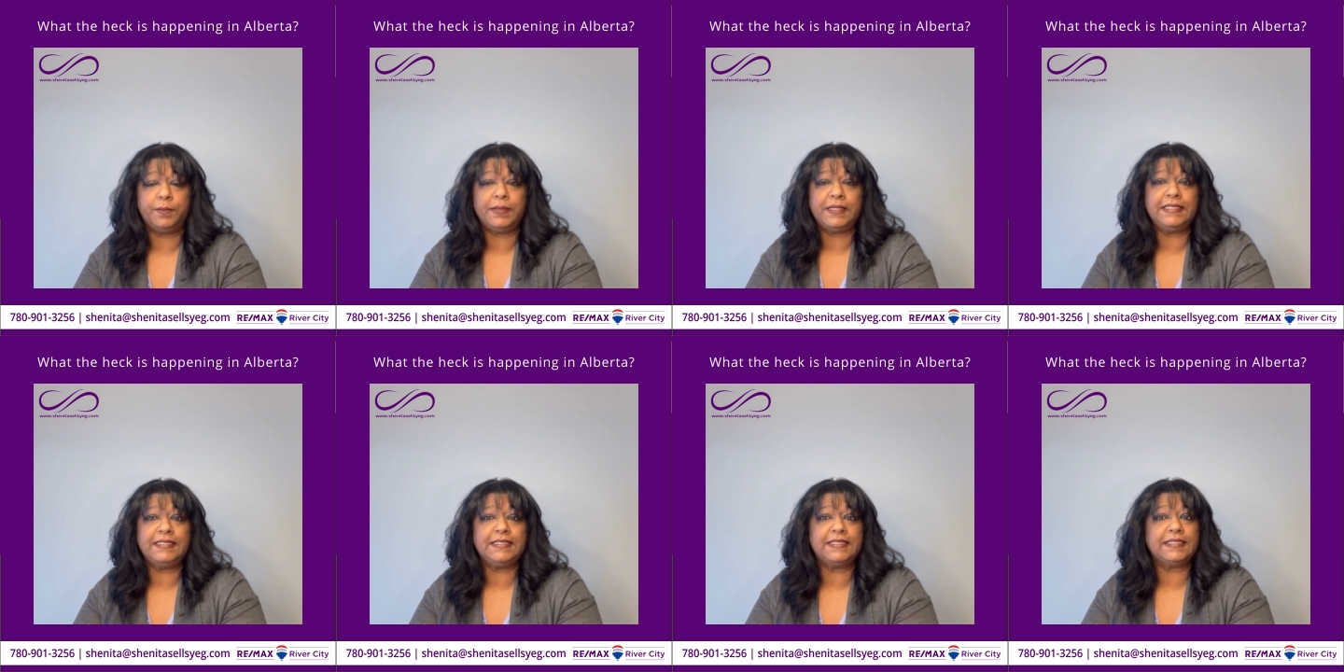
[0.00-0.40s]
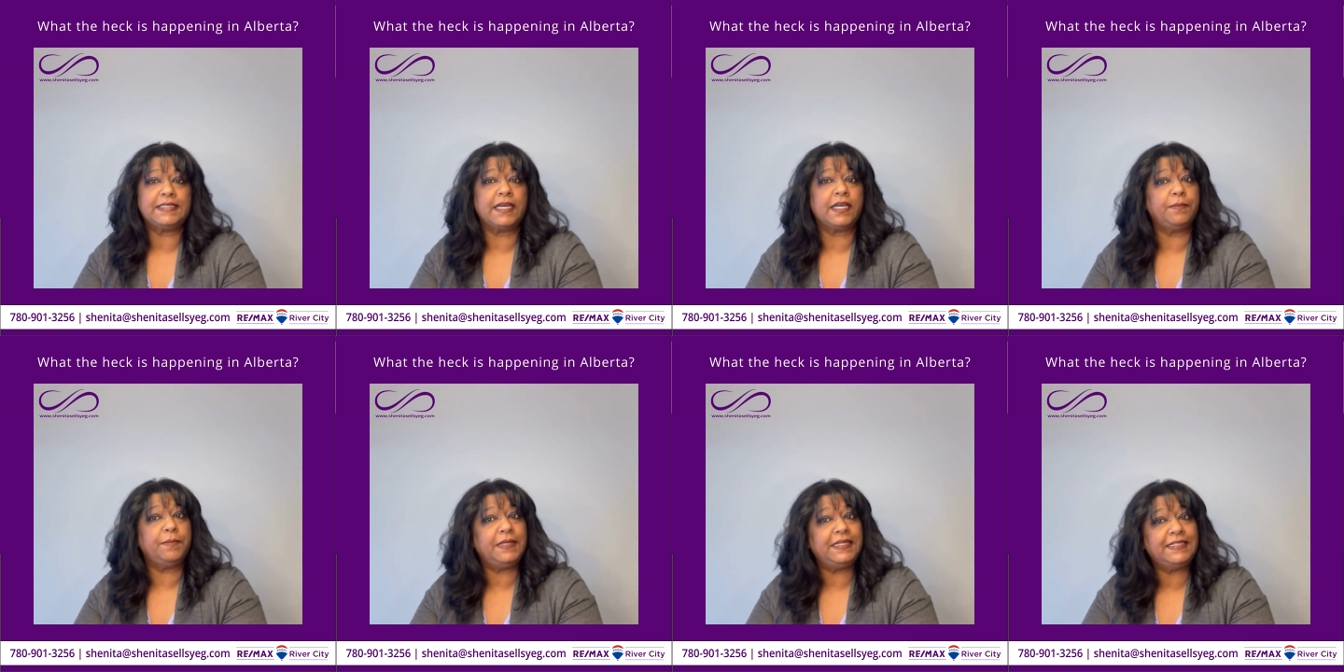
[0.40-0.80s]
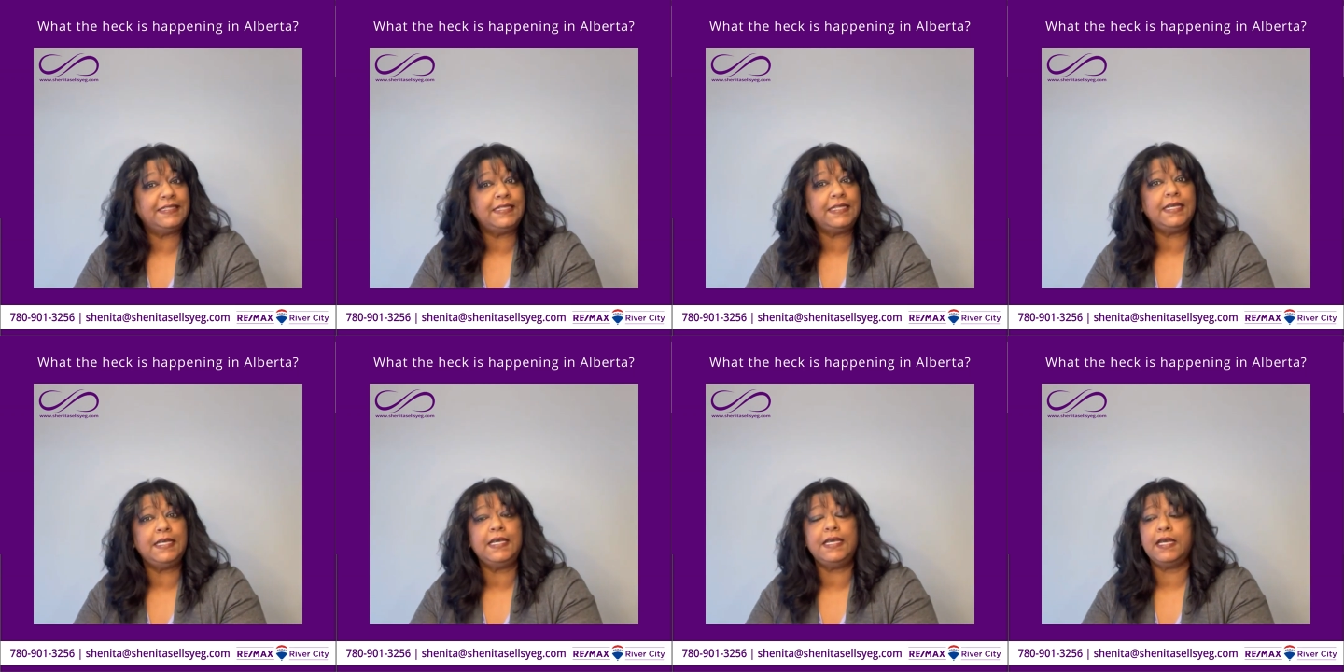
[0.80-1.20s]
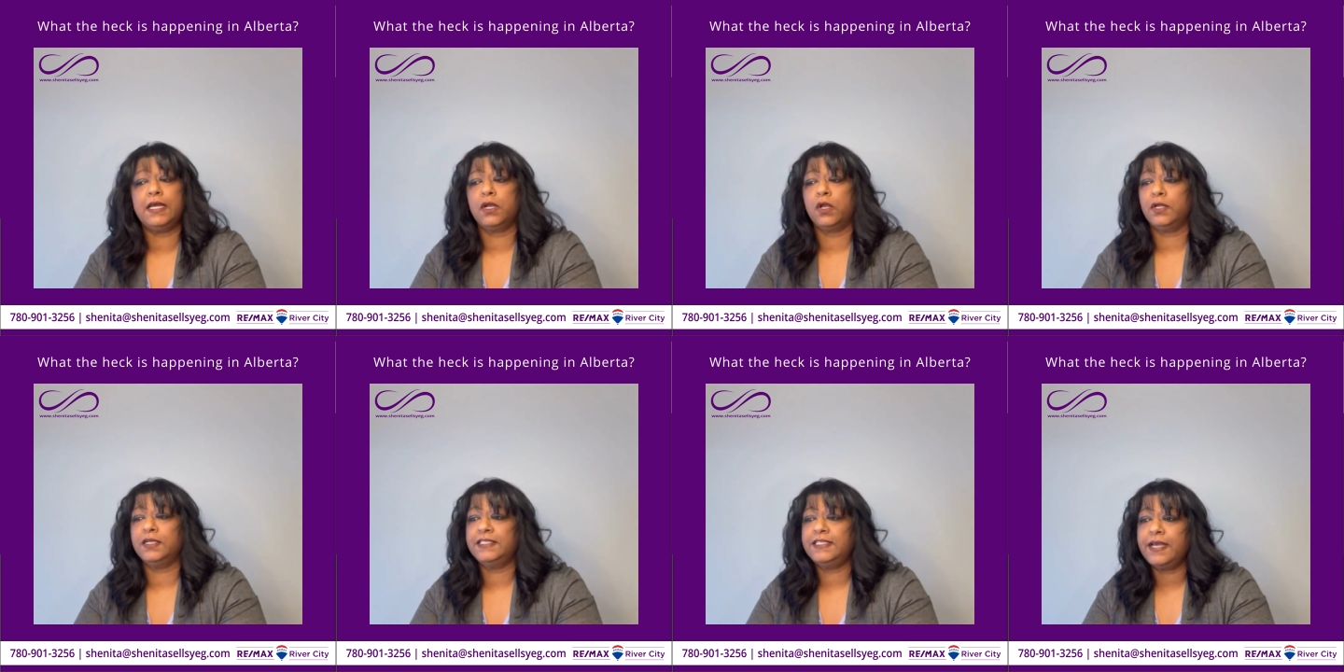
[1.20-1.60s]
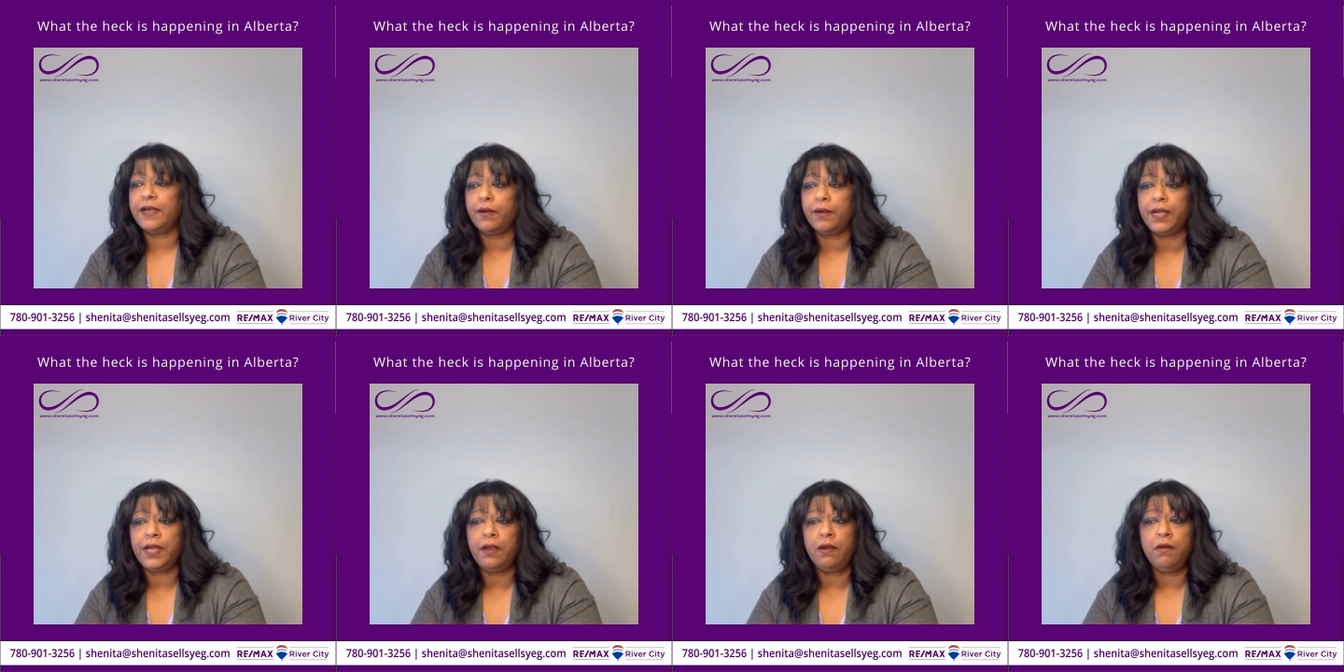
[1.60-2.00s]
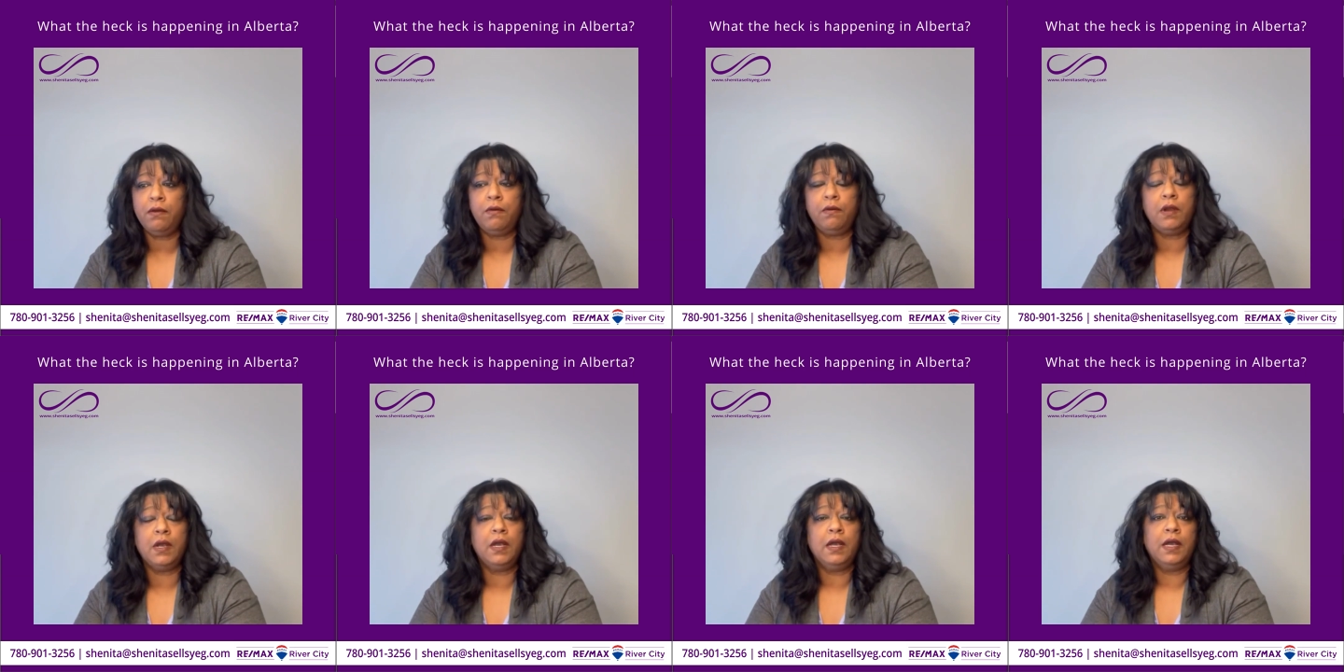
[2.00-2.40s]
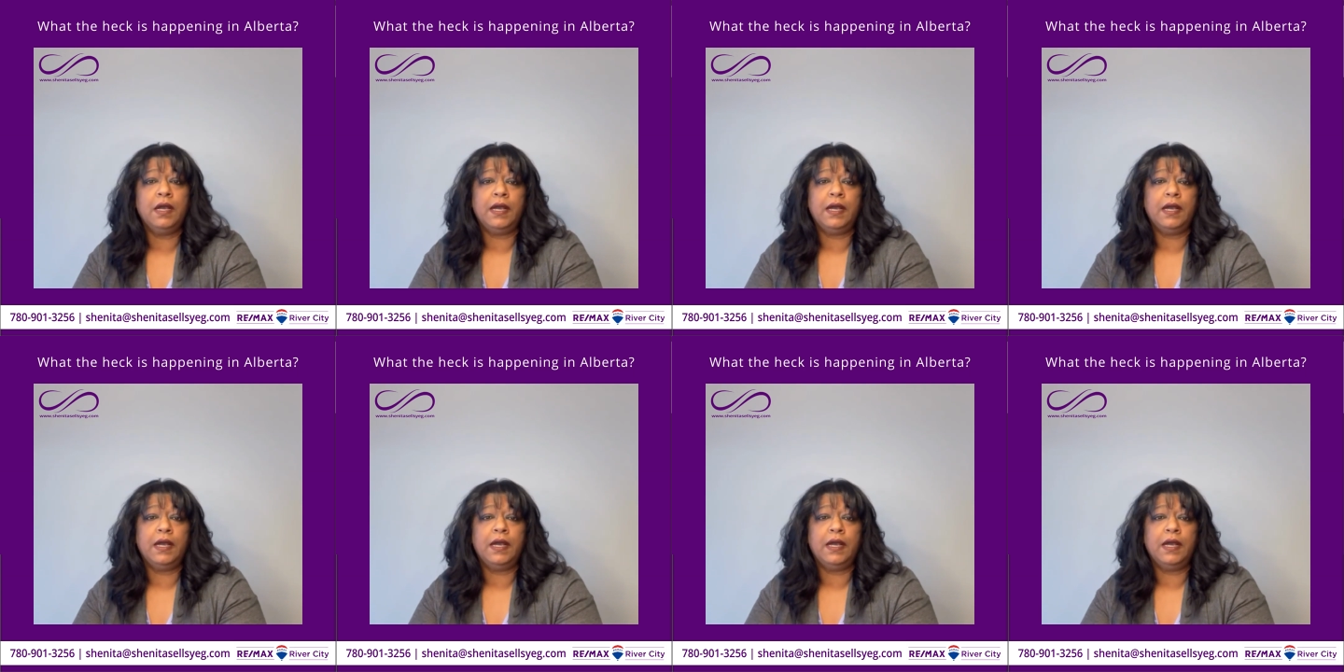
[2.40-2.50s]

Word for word: places like BC and Ontario.